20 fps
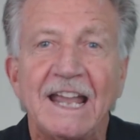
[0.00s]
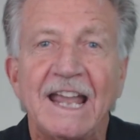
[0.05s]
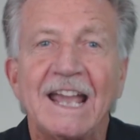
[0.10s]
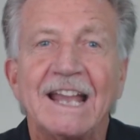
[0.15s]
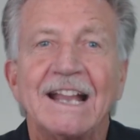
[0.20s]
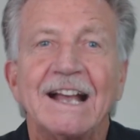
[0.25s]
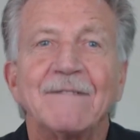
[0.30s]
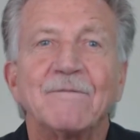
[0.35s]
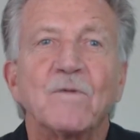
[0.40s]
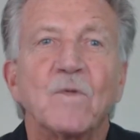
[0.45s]

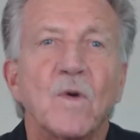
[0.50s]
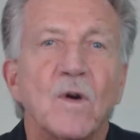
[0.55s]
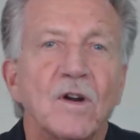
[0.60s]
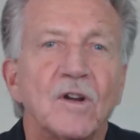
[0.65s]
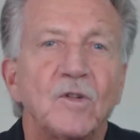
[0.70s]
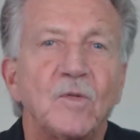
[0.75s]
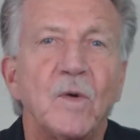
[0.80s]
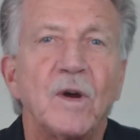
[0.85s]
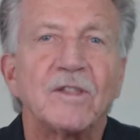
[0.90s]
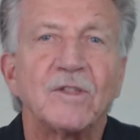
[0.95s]
And I've
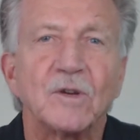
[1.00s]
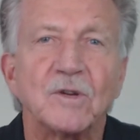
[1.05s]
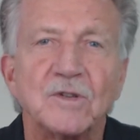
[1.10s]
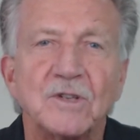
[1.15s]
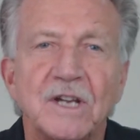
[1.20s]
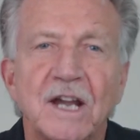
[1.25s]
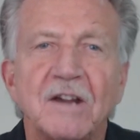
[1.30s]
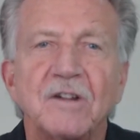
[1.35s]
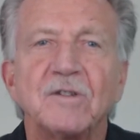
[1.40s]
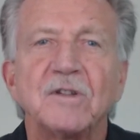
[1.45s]
worked with or
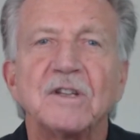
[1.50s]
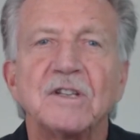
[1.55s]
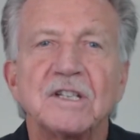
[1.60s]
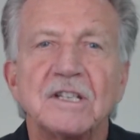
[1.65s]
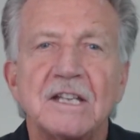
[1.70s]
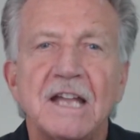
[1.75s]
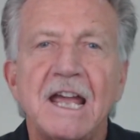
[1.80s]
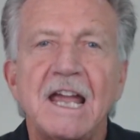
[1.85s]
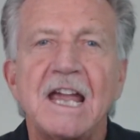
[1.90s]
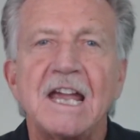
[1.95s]
shared the
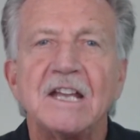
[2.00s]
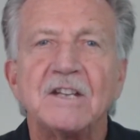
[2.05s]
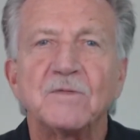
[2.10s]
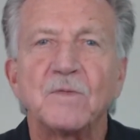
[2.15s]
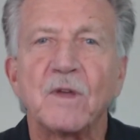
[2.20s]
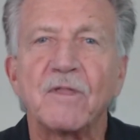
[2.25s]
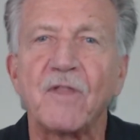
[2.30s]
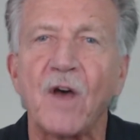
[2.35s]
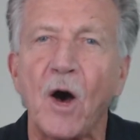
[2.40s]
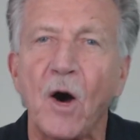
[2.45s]

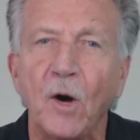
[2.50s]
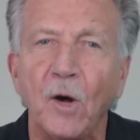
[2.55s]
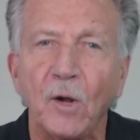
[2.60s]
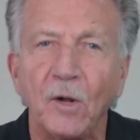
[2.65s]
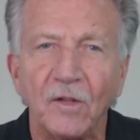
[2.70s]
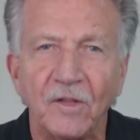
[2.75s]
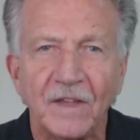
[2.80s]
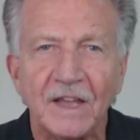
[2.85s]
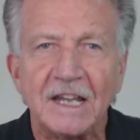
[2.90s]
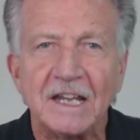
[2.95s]
stage with
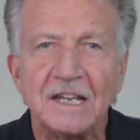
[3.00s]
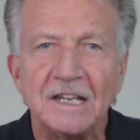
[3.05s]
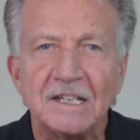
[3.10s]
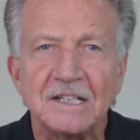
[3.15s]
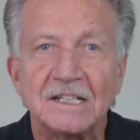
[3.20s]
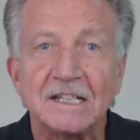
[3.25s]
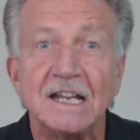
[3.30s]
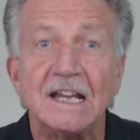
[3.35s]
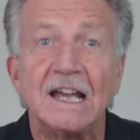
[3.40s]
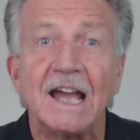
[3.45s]
all
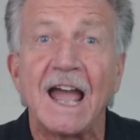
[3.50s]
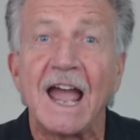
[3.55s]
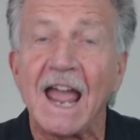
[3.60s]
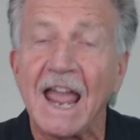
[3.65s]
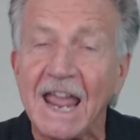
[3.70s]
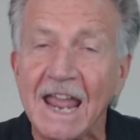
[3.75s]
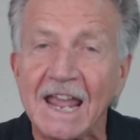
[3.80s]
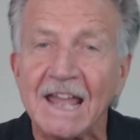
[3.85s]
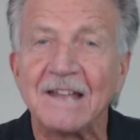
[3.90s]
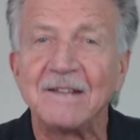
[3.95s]
these
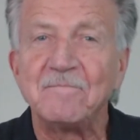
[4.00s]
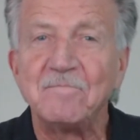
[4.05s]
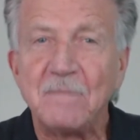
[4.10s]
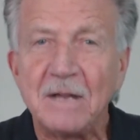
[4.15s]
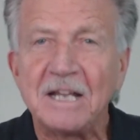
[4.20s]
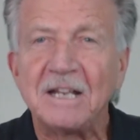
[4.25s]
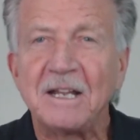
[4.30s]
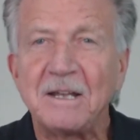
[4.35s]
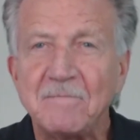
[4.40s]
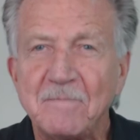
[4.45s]
and
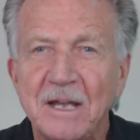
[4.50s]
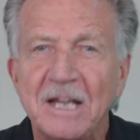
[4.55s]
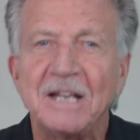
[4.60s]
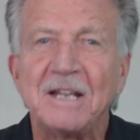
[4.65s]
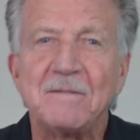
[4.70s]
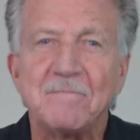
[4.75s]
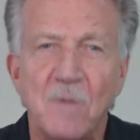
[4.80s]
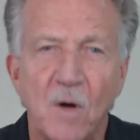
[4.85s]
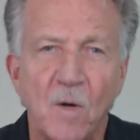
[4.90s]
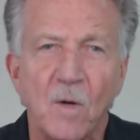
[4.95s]
many,
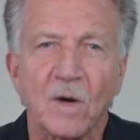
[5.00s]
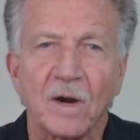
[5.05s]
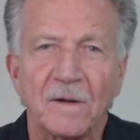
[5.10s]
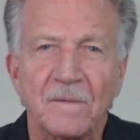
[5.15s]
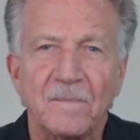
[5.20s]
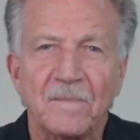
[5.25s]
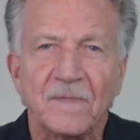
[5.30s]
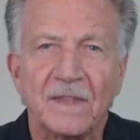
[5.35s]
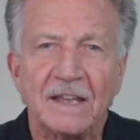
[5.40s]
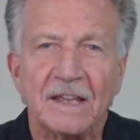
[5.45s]
many more.